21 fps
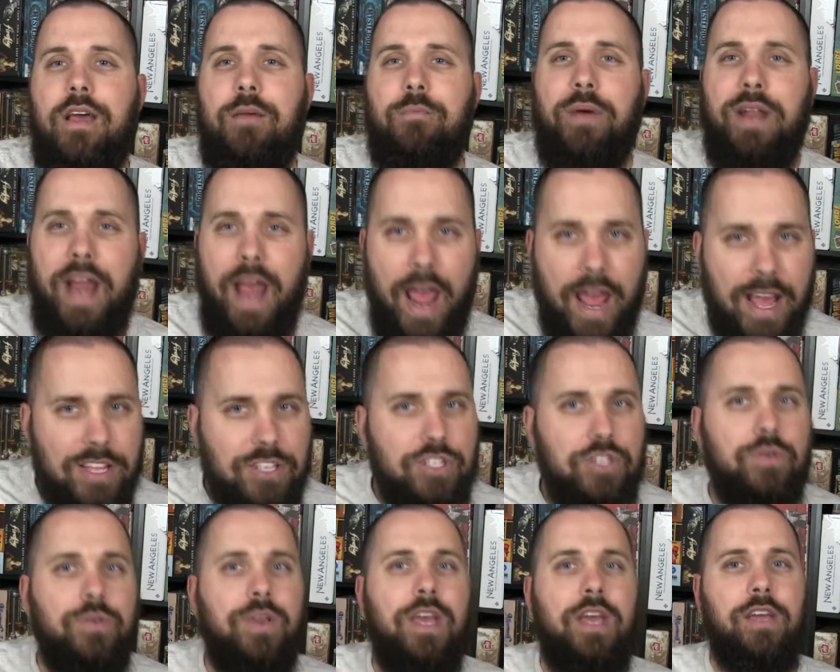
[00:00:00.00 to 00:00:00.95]
But
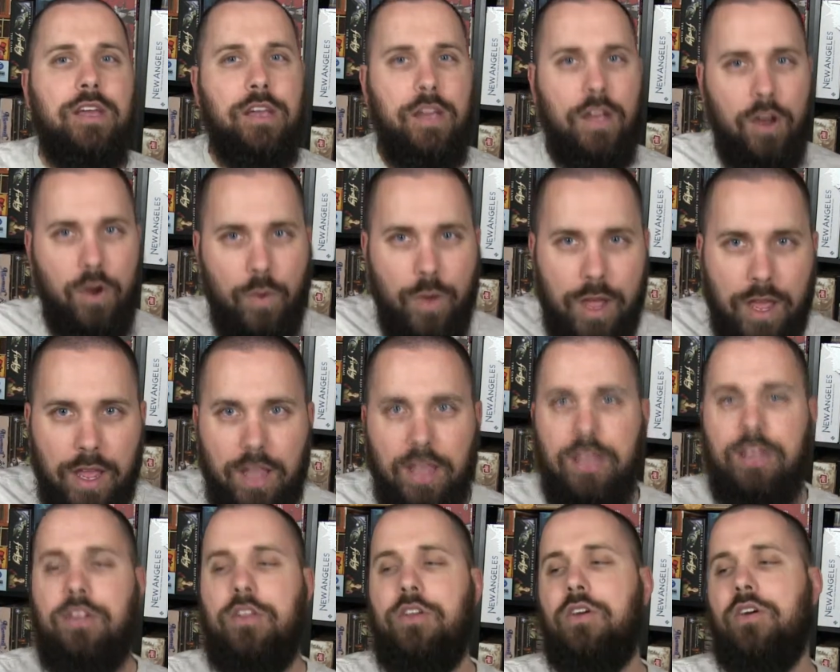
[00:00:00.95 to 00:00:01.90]
as you get
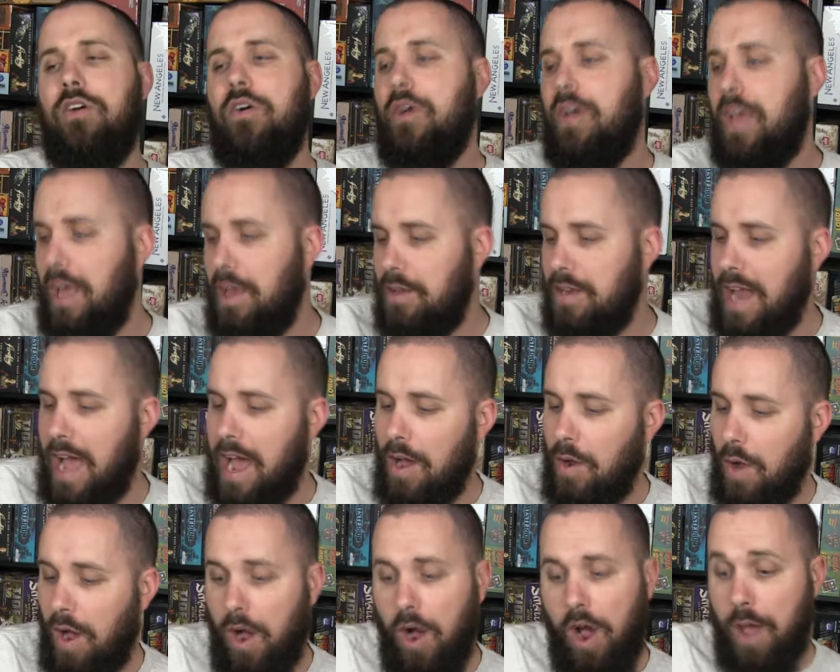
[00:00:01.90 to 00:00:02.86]
going and you're, okay,
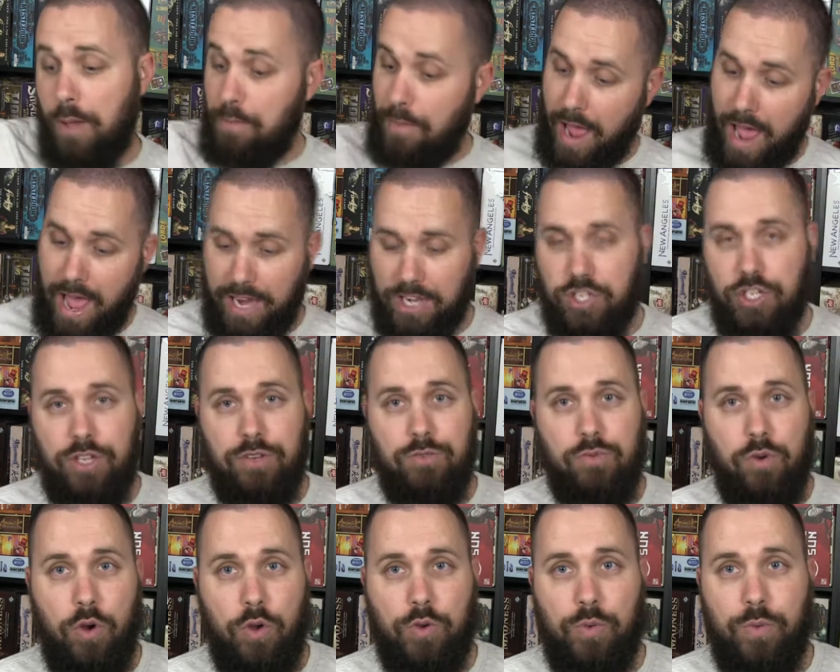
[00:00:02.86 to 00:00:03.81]
now, I'm actually
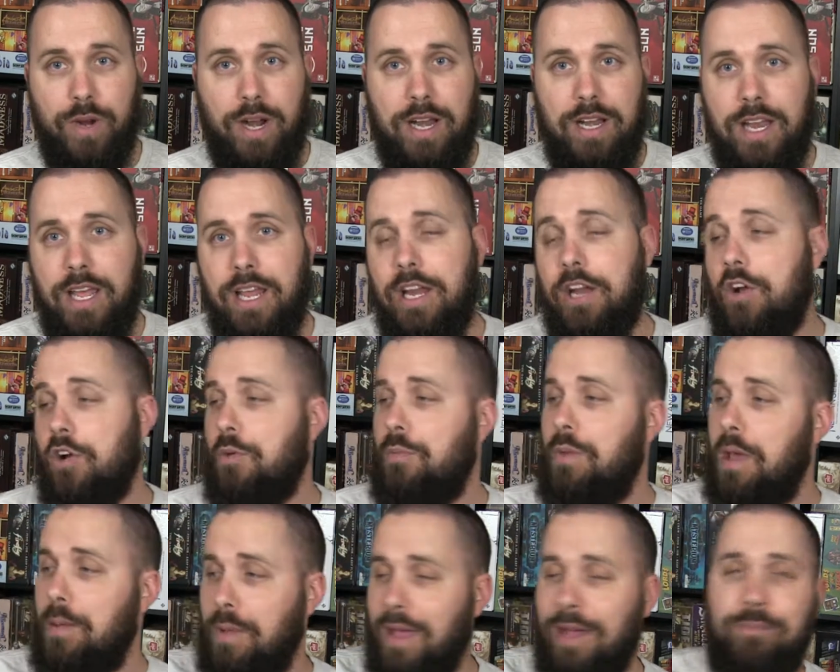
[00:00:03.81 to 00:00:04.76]
rolled what I needed, or
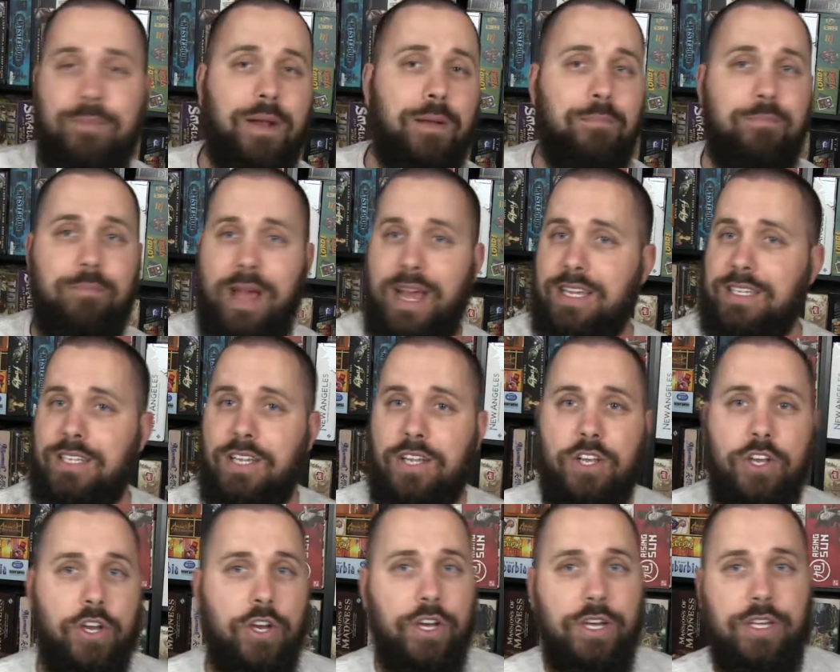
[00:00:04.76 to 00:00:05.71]
maybe I've been
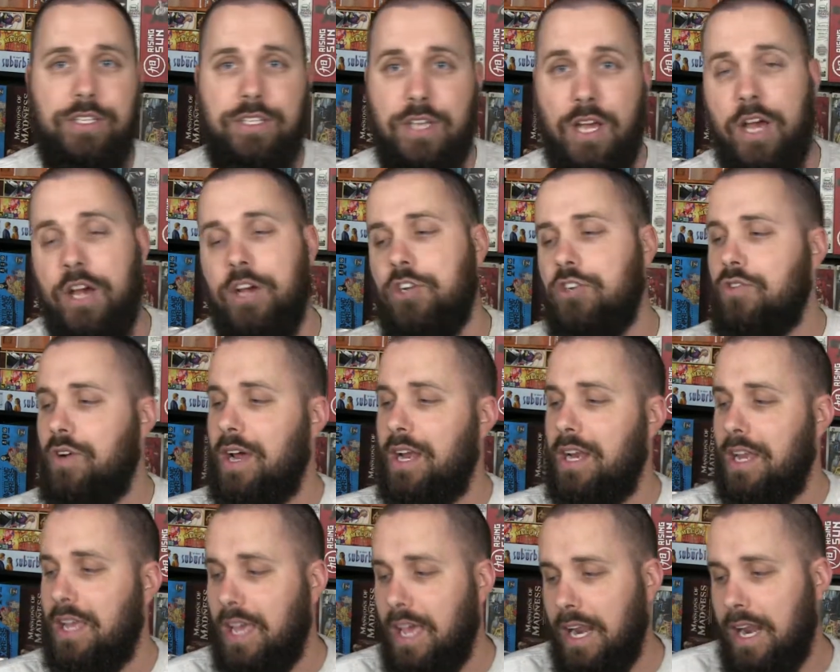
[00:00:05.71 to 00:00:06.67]
amassing goods
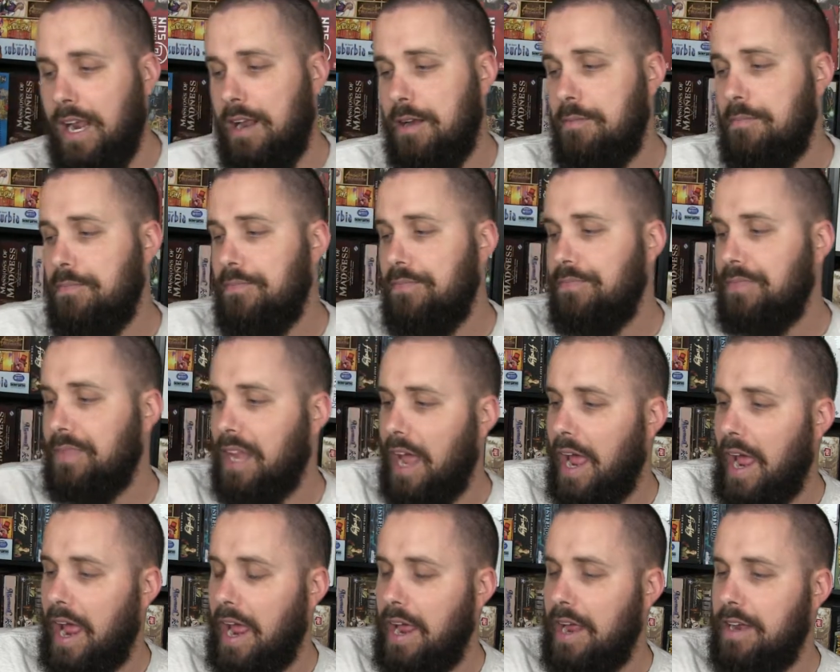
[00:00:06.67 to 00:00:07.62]
trying to get it,
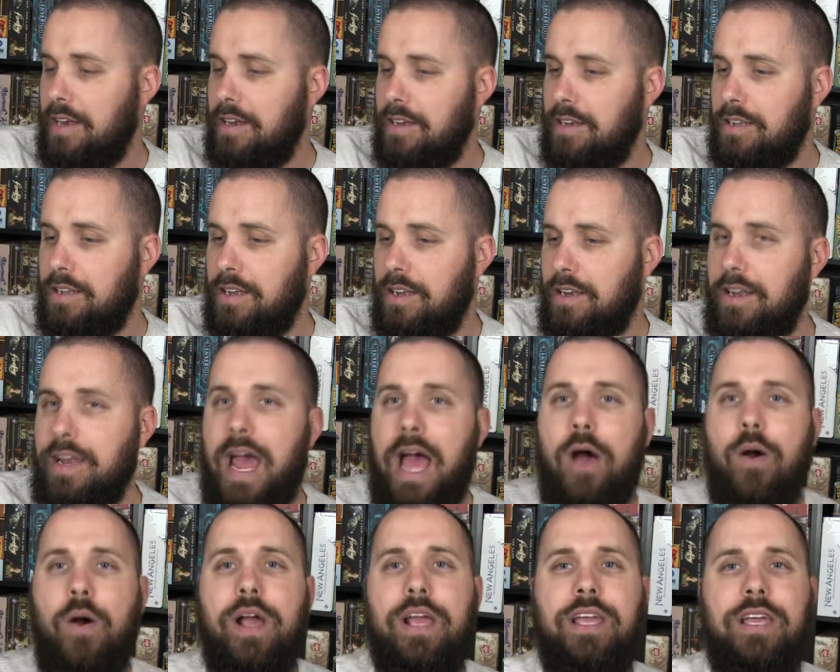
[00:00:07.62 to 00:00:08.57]
and
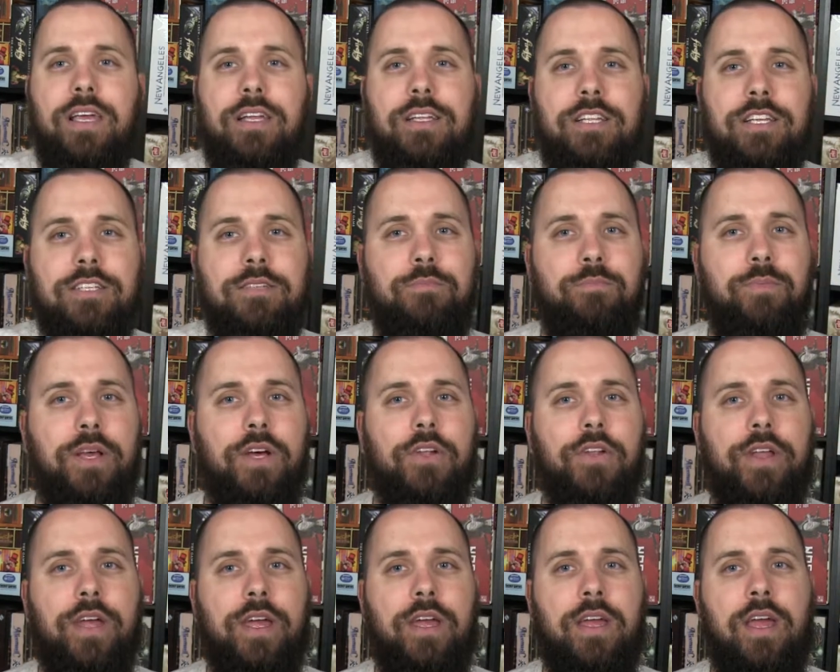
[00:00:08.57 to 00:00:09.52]
now I can get this
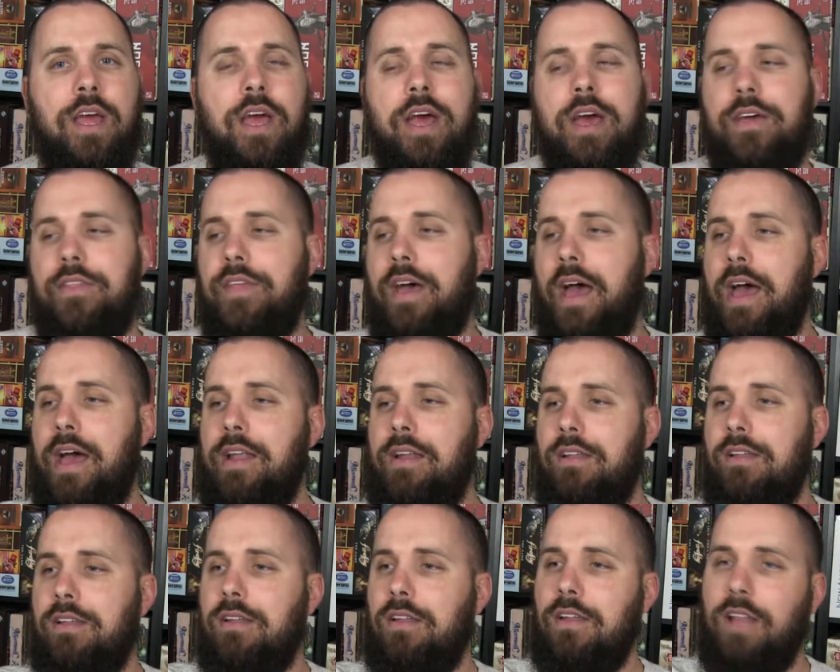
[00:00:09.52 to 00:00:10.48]
building
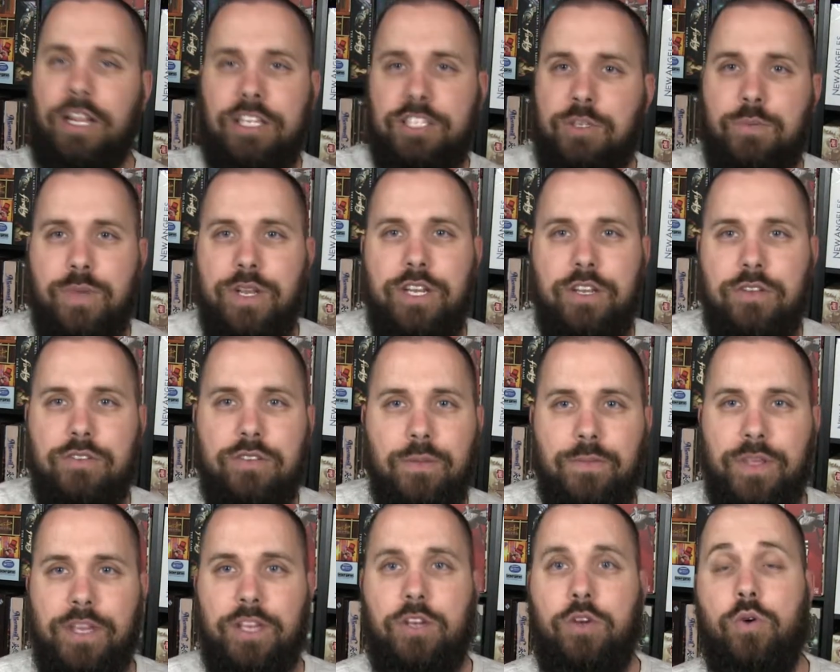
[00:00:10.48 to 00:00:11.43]
that lets me do
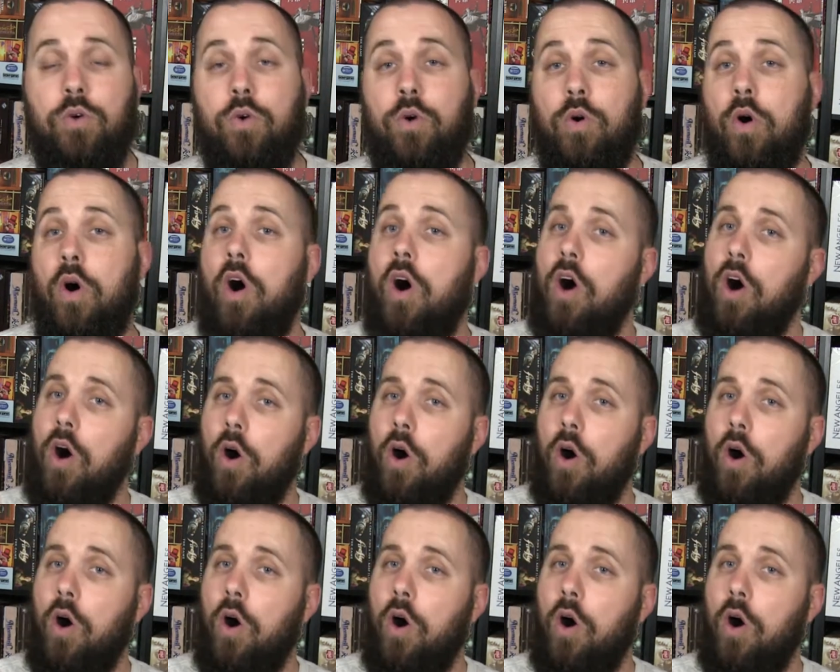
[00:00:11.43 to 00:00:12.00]
something cool.